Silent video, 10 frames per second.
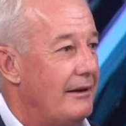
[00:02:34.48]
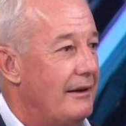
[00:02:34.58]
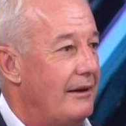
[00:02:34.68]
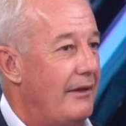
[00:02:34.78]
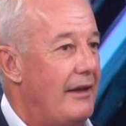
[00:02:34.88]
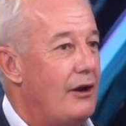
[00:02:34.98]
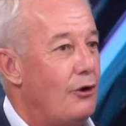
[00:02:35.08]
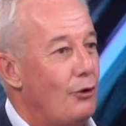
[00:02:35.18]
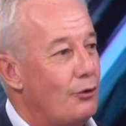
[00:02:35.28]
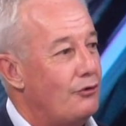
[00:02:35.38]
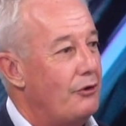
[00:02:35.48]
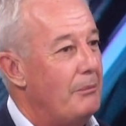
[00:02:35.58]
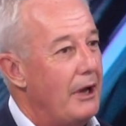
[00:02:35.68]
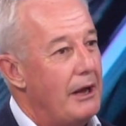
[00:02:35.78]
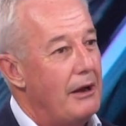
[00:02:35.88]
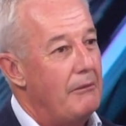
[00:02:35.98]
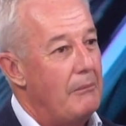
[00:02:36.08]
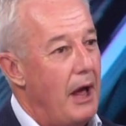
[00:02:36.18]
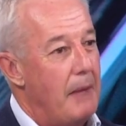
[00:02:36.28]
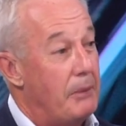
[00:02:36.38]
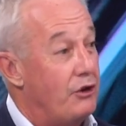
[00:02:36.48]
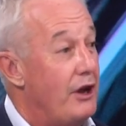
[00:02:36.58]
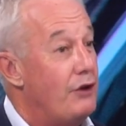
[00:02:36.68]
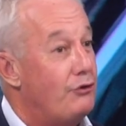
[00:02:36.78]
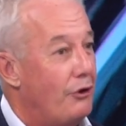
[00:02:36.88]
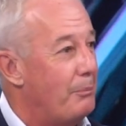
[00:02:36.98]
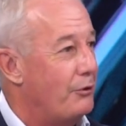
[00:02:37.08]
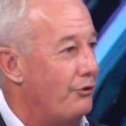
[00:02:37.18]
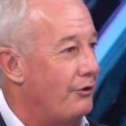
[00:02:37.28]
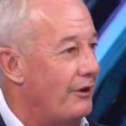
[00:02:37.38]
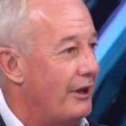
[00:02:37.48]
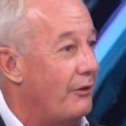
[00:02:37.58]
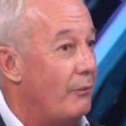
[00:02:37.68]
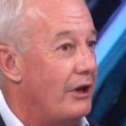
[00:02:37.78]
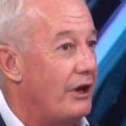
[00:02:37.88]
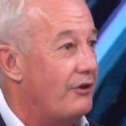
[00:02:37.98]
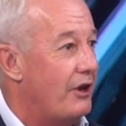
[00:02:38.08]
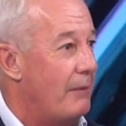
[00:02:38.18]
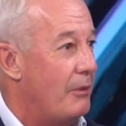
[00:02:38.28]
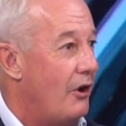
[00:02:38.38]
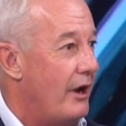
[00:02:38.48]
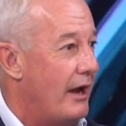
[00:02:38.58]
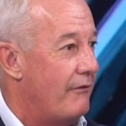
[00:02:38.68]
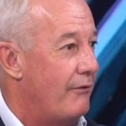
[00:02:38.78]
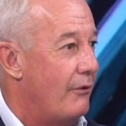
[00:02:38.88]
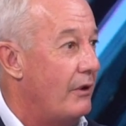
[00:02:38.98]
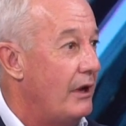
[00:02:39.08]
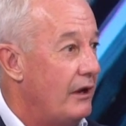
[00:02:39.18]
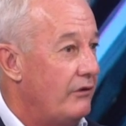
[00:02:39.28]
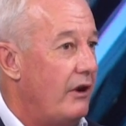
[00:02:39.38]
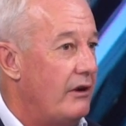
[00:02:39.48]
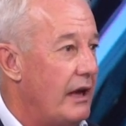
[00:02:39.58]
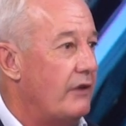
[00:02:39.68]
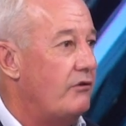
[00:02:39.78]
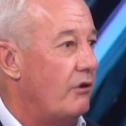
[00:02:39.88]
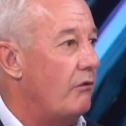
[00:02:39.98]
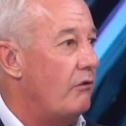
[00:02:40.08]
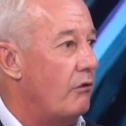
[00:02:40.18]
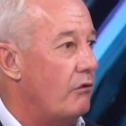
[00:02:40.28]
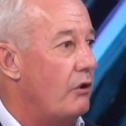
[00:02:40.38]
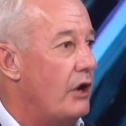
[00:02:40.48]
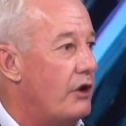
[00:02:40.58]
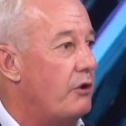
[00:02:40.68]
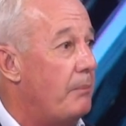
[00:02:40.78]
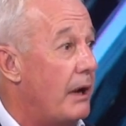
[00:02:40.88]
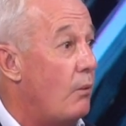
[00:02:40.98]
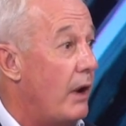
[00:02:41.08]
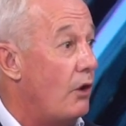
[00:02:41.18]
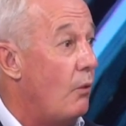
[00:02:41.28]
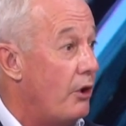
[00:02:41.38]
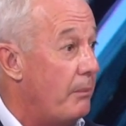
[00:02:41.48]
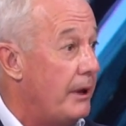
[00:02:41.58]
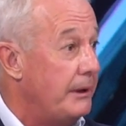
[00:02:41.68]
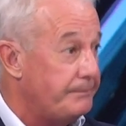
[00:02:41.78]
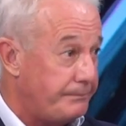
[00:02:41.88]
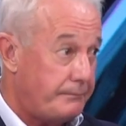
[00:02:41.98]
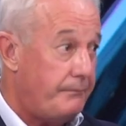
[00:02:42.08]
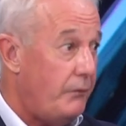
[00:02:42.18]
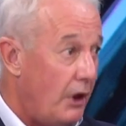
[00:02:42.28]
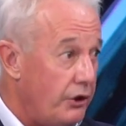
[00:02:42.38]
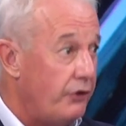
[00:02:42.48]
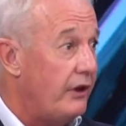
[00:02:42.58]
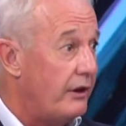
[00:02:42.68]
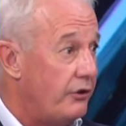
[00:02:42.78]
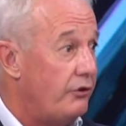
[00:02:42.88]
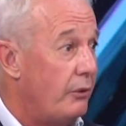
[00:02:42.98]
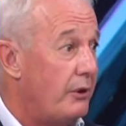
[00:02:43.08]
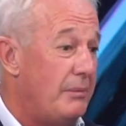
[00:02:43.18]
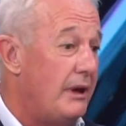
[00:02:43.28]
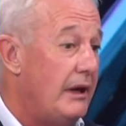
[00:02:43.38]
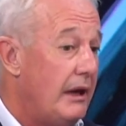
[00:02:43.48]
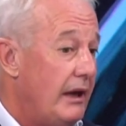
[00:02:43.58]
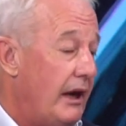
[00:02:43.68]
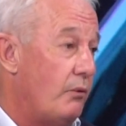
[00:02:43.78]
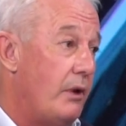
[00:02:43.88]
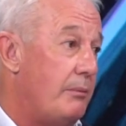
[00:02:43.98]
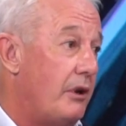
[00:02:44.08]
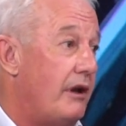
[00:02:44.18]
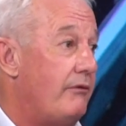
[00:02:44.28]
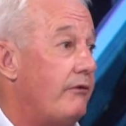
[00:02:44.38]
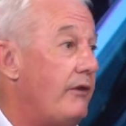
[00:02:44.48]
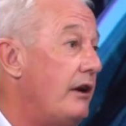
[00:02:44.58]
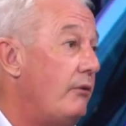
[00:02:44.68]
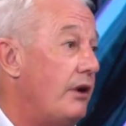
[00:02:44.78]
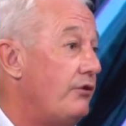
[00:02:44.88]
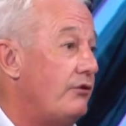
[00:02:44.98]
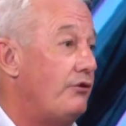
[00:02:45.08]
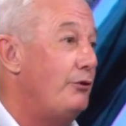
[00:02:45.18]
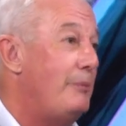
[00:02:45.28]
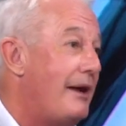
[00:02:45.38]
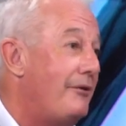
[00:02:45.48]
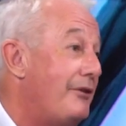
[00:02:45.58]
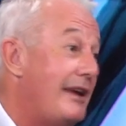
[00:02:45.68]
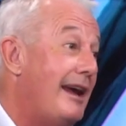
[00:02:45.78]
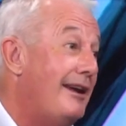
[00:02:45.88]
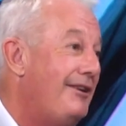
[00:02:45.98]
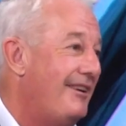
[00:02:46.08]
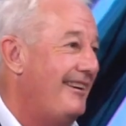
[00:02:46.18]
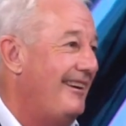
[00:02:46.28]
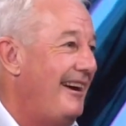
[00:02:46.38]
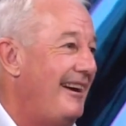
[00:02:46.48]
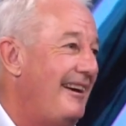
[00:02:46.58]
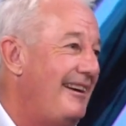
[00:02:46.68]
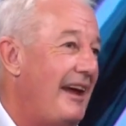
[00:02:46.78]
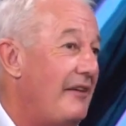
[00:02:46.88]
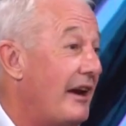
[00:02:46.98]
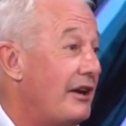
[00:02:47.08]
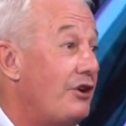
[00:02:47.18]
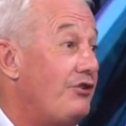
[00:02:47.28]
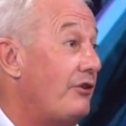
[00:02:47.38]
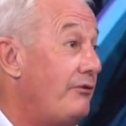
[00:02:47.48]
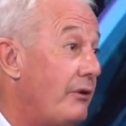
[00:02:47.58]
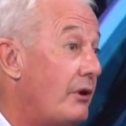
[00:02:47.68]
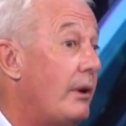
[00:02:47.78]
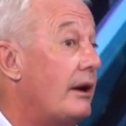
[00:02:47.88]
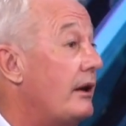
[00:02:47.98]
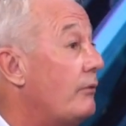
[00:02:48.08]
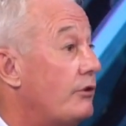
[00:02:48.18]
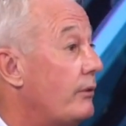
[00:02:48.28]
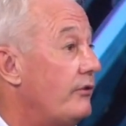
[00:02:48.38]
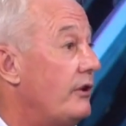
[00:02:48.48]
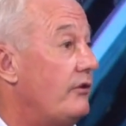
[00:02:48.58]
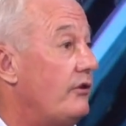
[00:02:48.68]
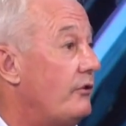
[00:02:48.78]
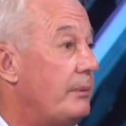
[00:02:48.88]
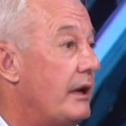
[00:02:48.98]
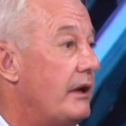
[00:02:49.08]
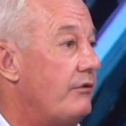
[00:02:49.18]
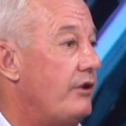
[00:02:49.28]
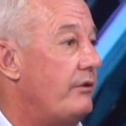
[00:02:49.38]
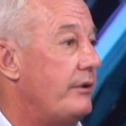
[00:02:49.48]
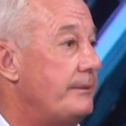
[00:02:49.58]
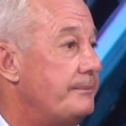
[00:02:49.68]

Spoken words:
Now that looks to me a potential opportunity that we need to keep an eye out for. So yes, you need to pick where you want to be, your sectors you want to be, and we believe that valuations do matter in the end, and they can adjust very quickly, which we've seen since the beginning of January.